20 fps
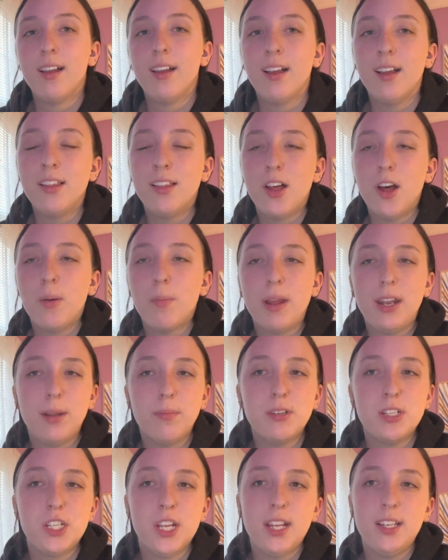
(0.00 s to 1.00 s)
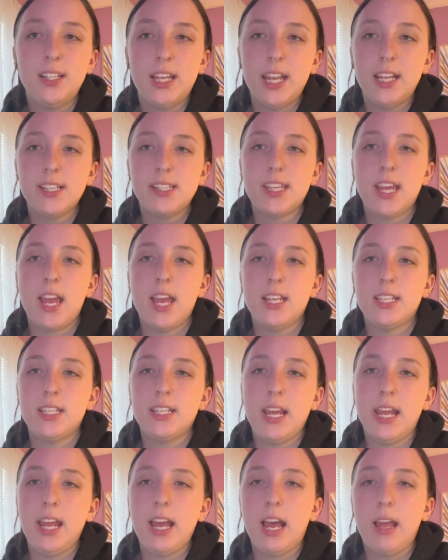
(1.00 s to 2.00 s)
Hello, my name is Shane Yates, and
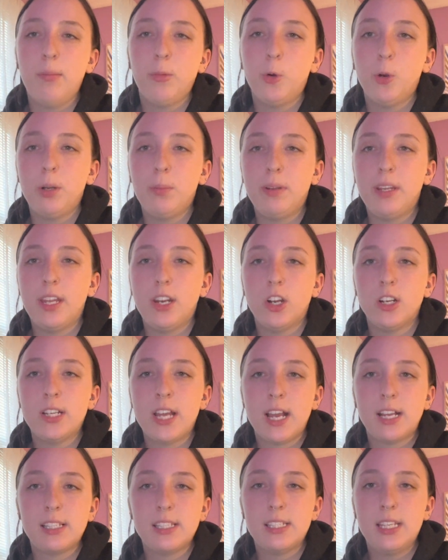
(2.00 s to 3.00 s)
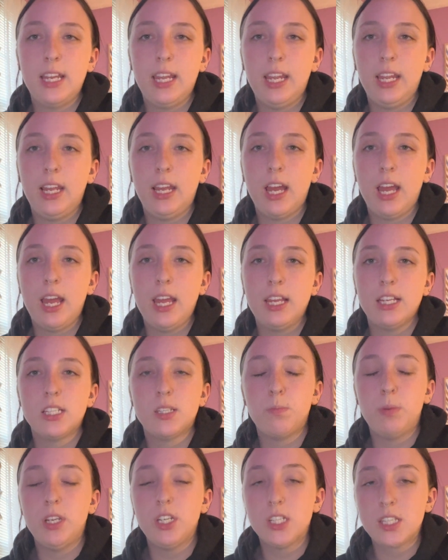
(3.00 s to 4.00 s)
today I'm going to be intertexting a
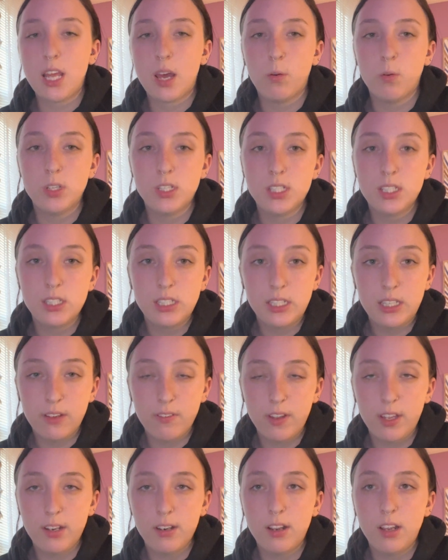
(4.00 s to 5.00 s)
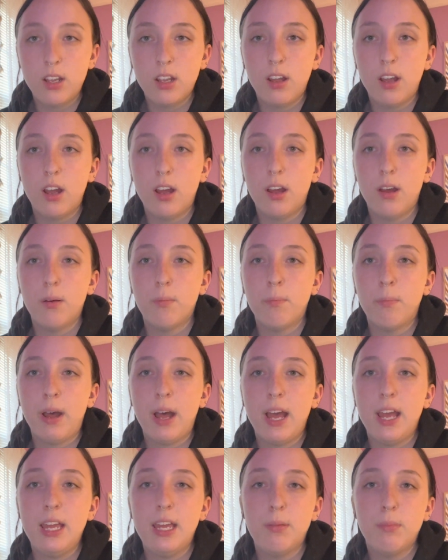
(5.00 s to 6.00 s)
speech that was given
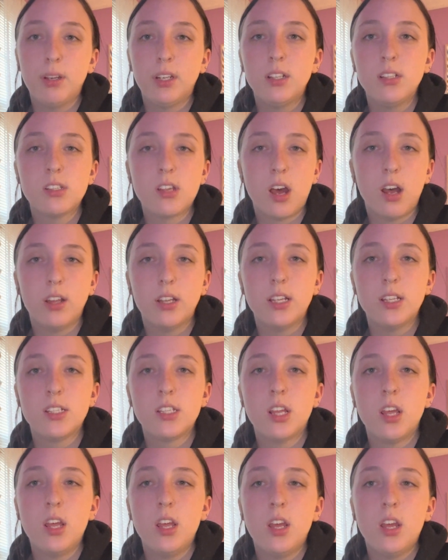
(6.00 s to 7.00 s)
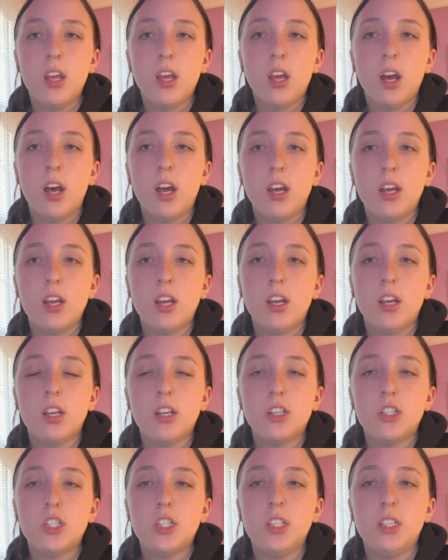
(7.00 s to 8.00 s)
by Emma Gonzalez.
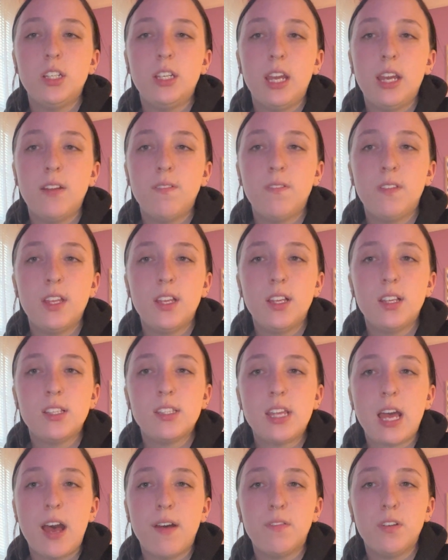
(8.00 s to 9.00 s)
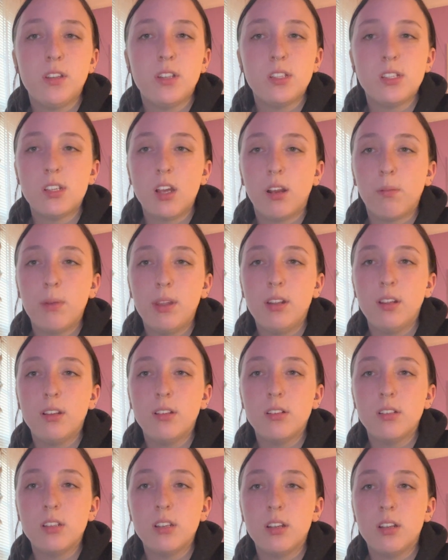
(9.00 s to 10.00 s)
She gave this after the
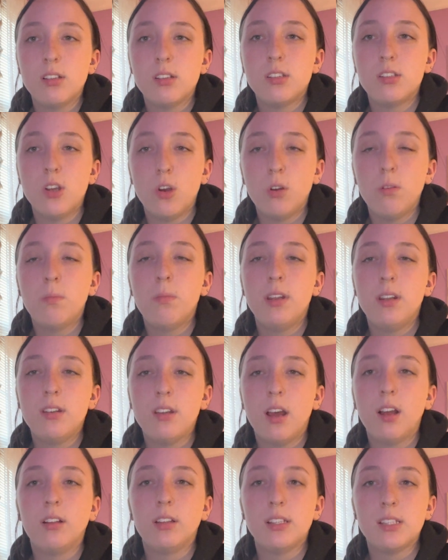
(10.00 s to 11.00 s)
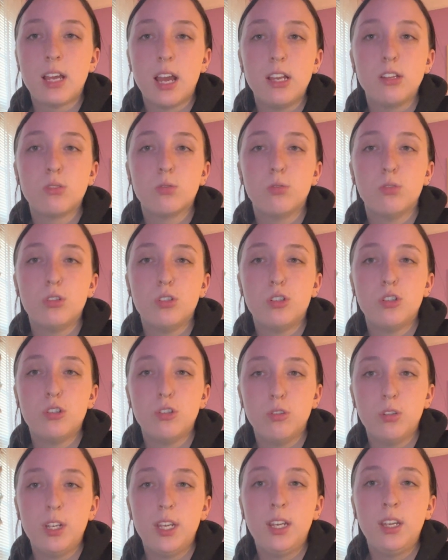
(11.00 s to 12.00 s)
Stoneman Douglas High School
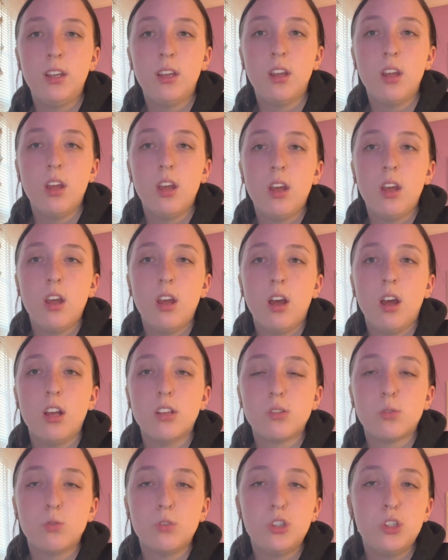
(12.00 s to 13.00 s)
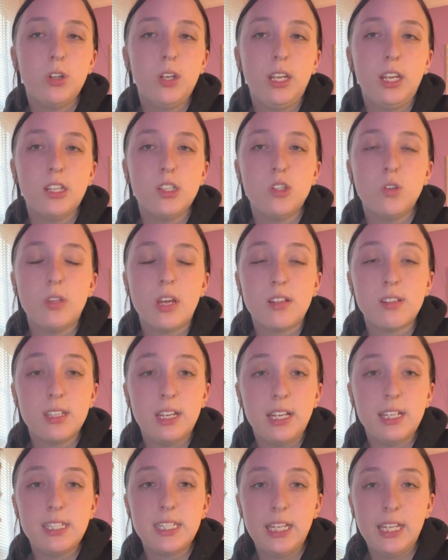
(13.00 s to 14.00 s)
shooting, a school shooting in
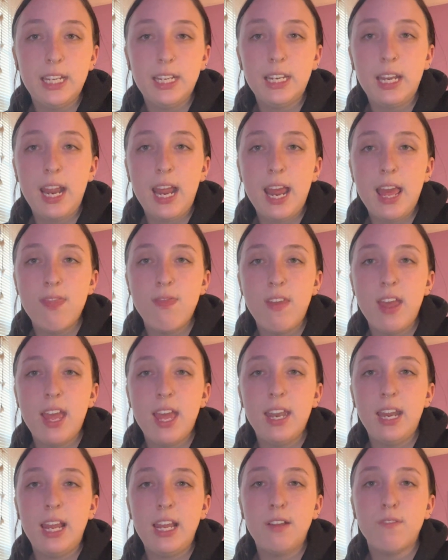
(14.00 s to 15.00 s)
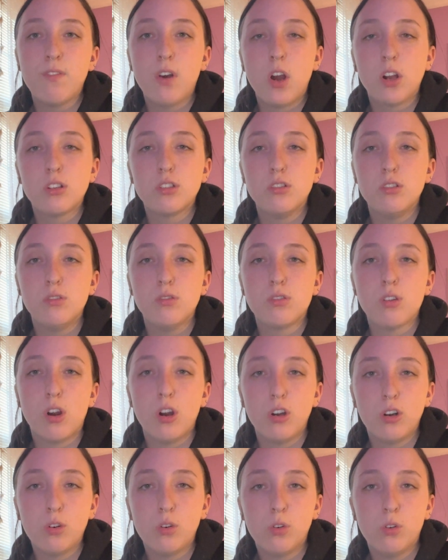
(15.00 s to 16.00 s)
2018, and then a Fox News
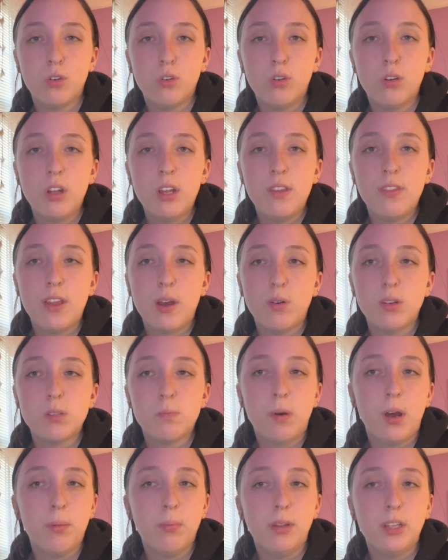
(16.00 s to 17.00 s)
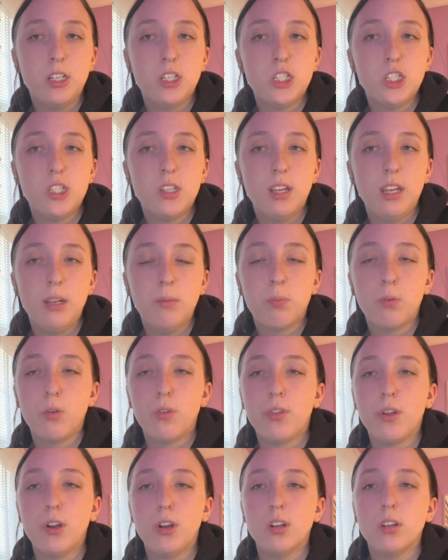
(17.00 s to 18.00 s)
article that was published April
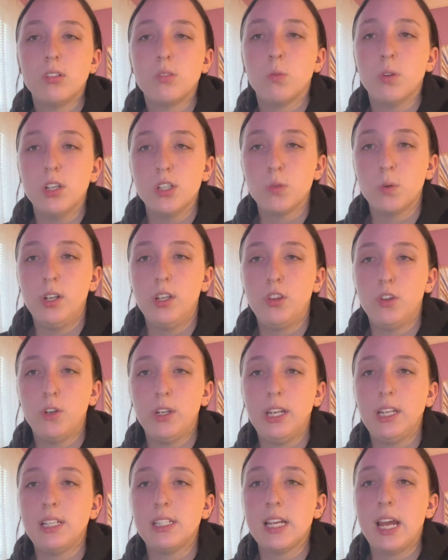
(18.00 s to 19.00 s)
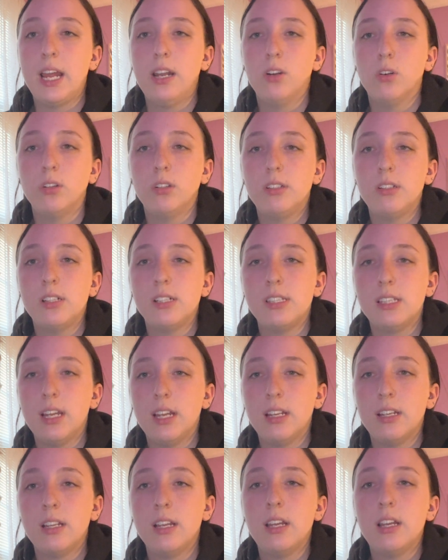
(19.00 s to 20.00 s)
3rd, 2023, titled
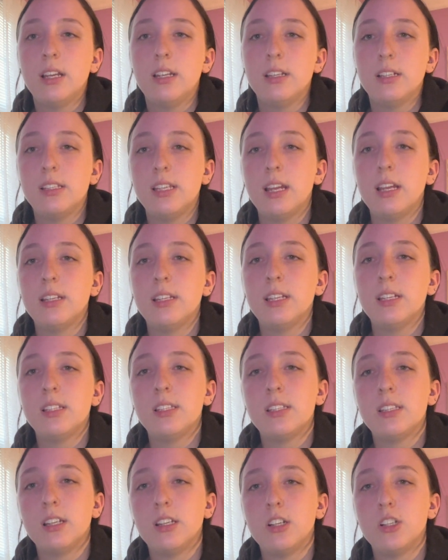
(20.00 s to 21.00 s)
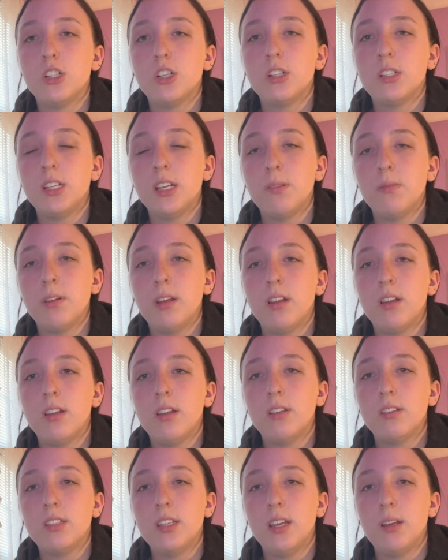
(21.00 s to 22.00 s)
DeSantis Signature
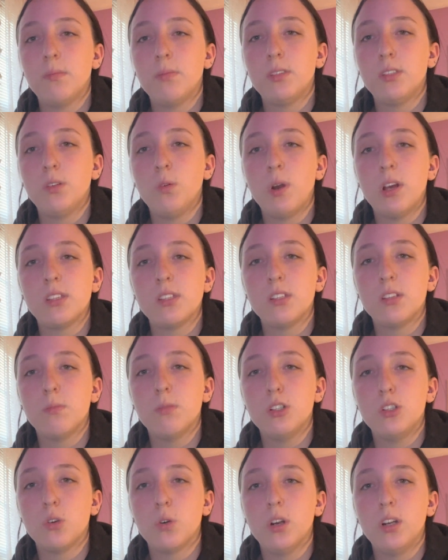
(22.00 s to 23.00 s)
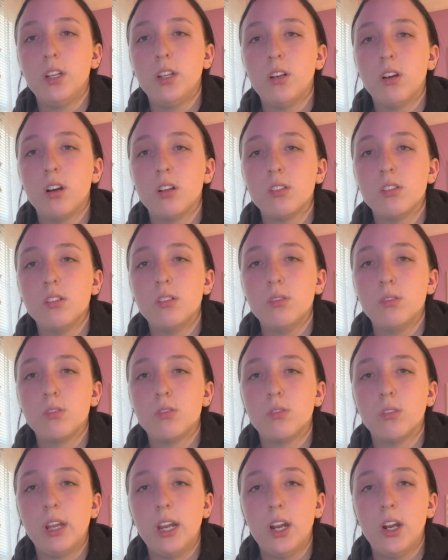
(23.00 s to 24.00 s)
Tips U.S. into Majority
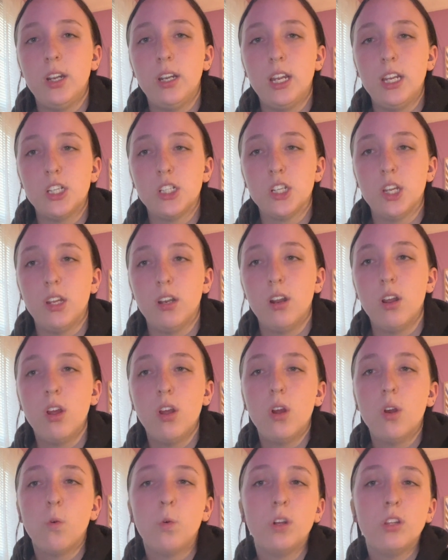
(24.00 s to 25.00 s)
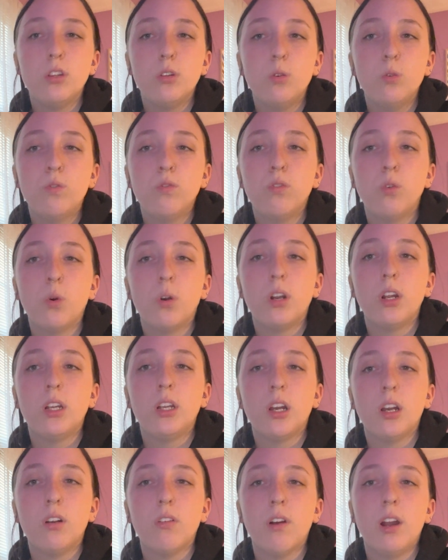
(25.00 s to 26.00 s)
Constitutional Carry Nation with New Florida
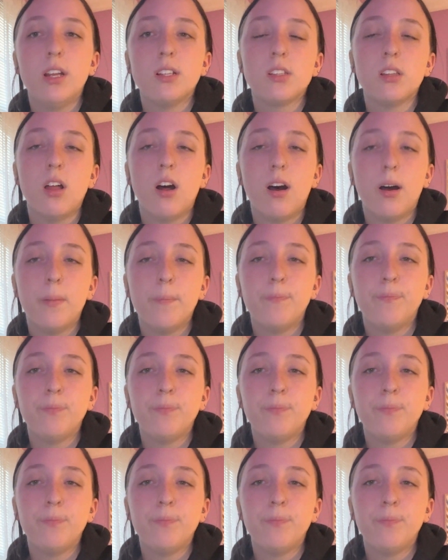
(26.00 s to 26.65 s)
Gun Rights Law.